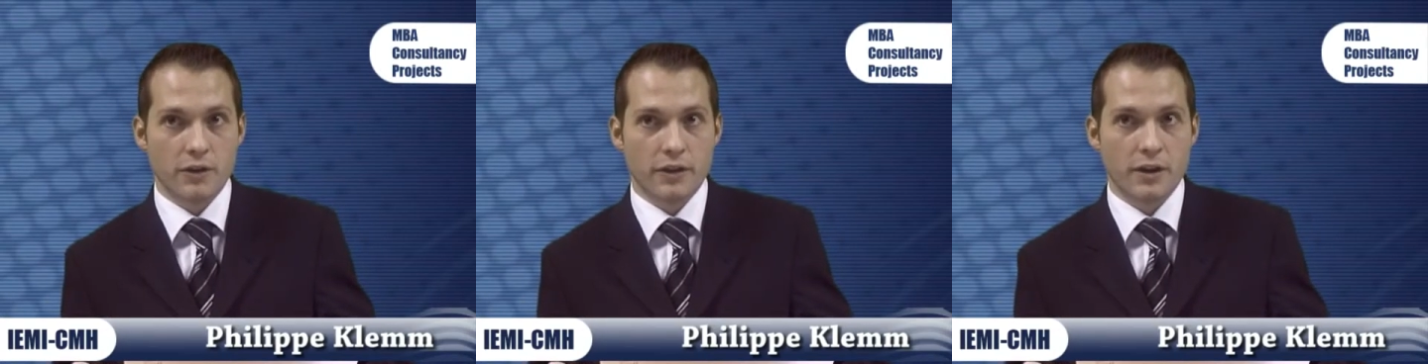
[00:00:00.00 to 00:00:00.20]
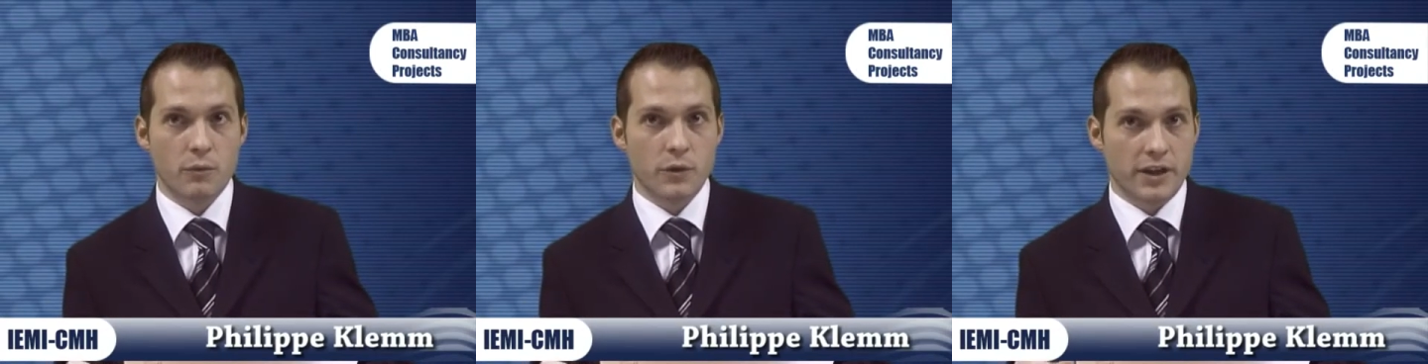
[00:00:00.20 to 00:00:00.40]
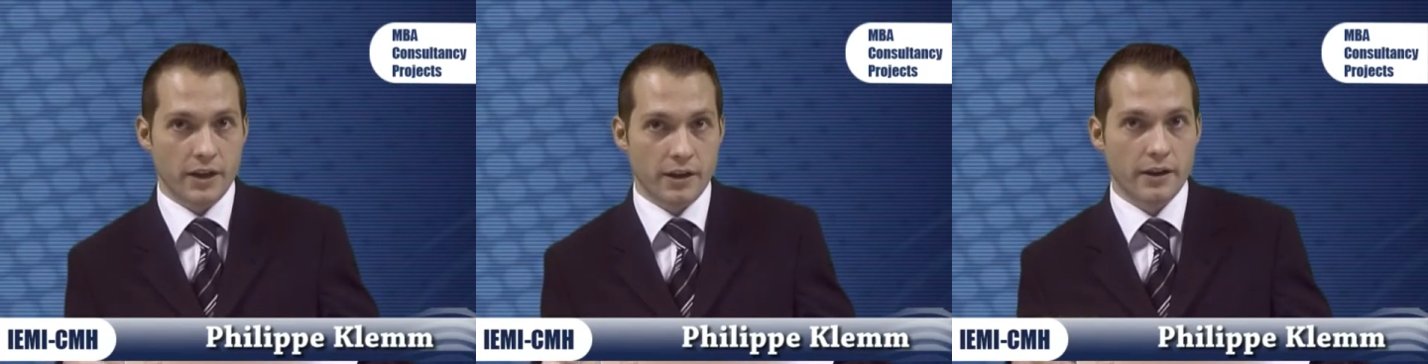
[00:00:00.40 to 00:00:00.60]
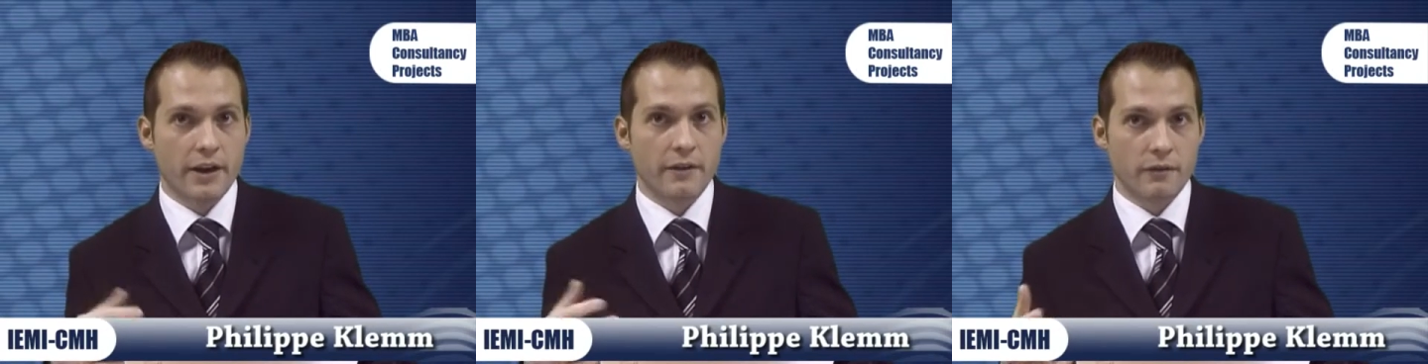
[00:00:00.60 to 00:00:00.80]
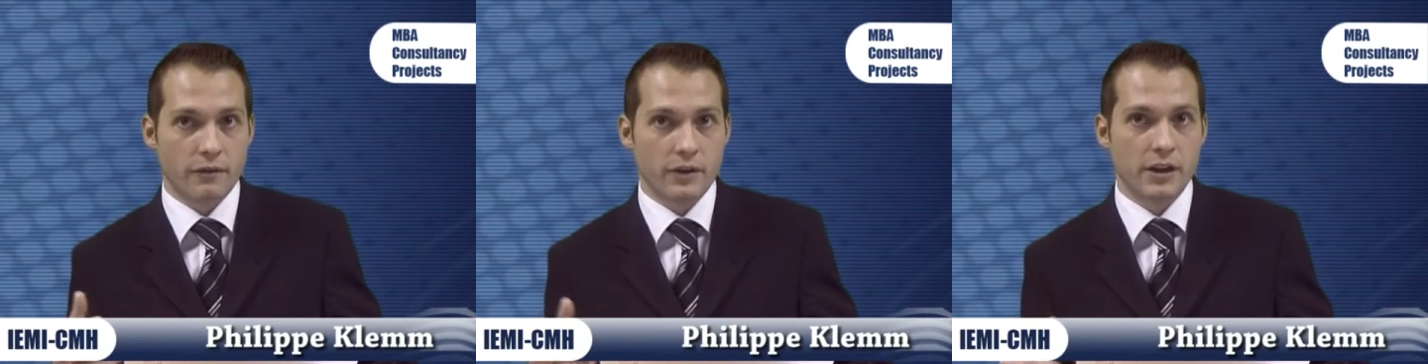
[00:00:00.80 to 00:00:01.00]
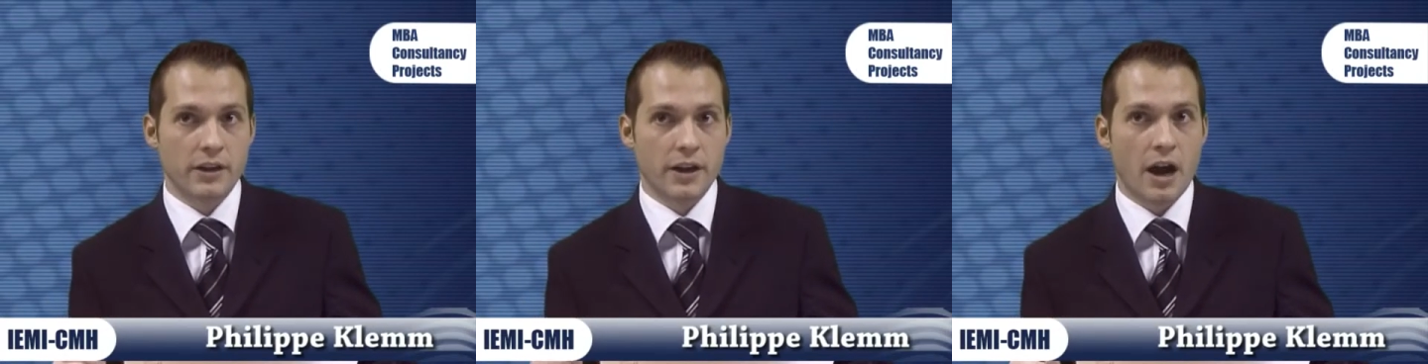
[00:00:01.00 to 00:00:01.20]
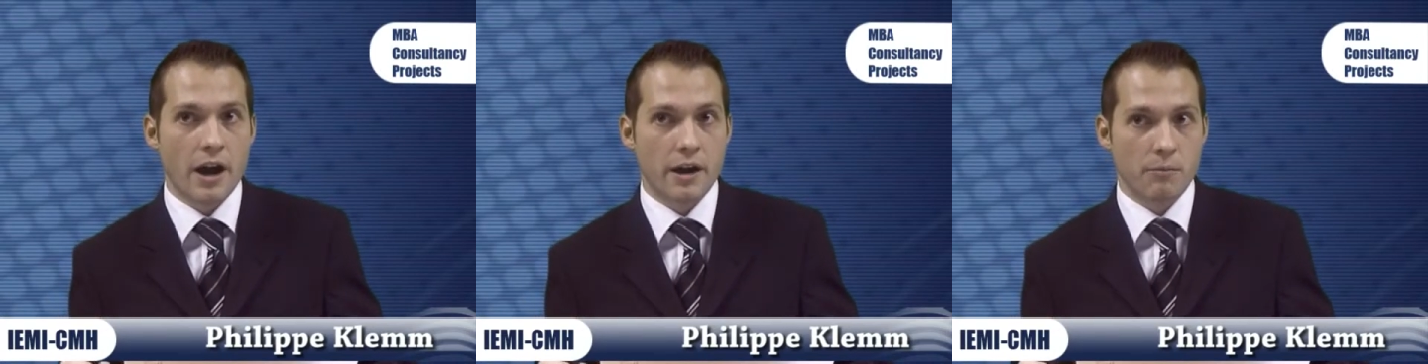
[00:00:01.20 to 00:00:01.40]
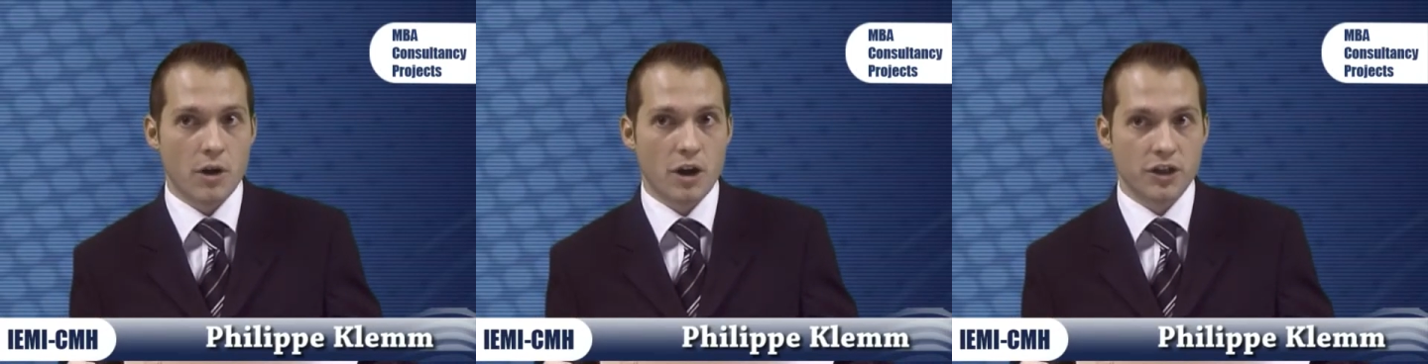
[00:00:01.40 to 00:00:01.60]
There we can have really
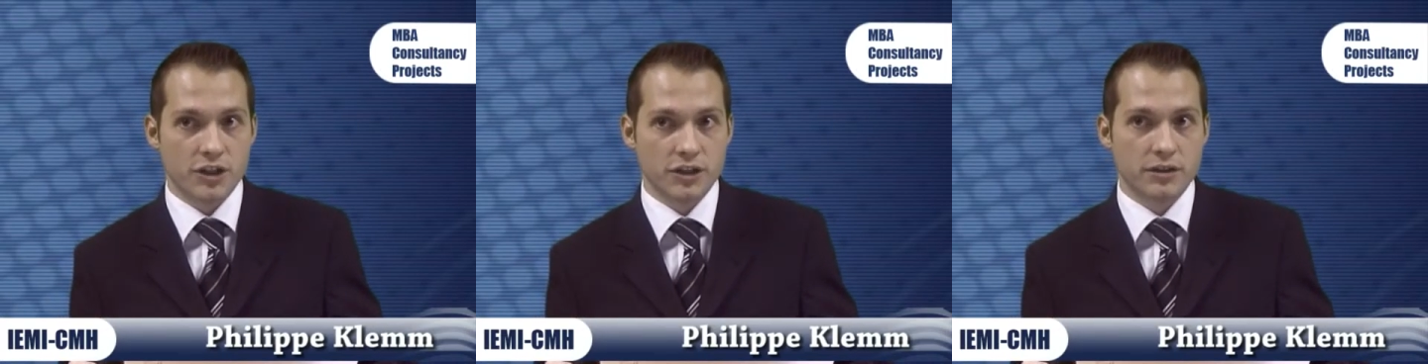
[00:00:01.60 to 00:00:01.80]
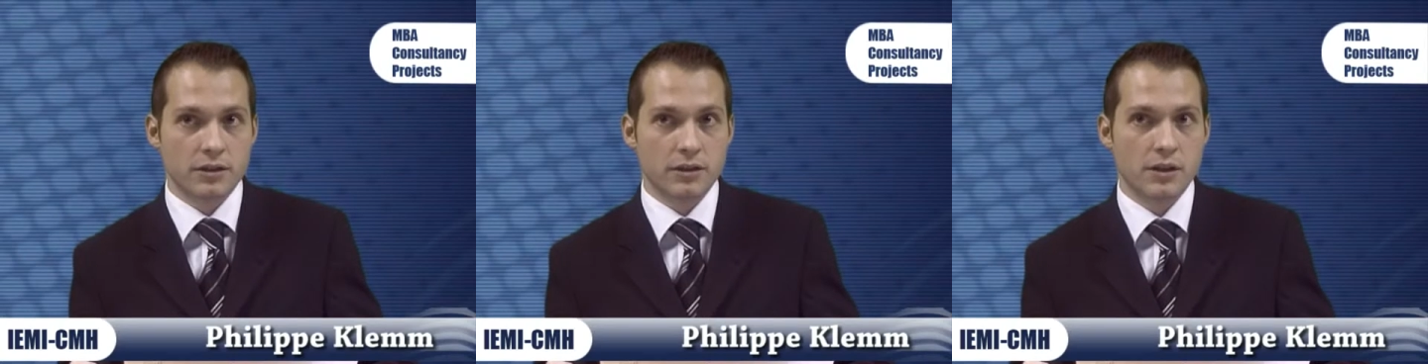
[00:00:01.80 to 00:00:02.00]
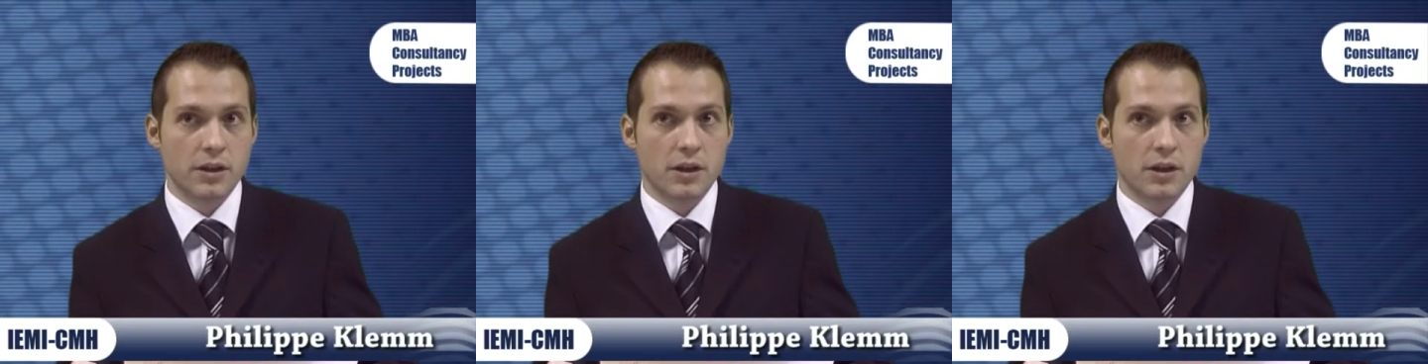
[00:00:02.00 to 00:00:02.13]
high margins,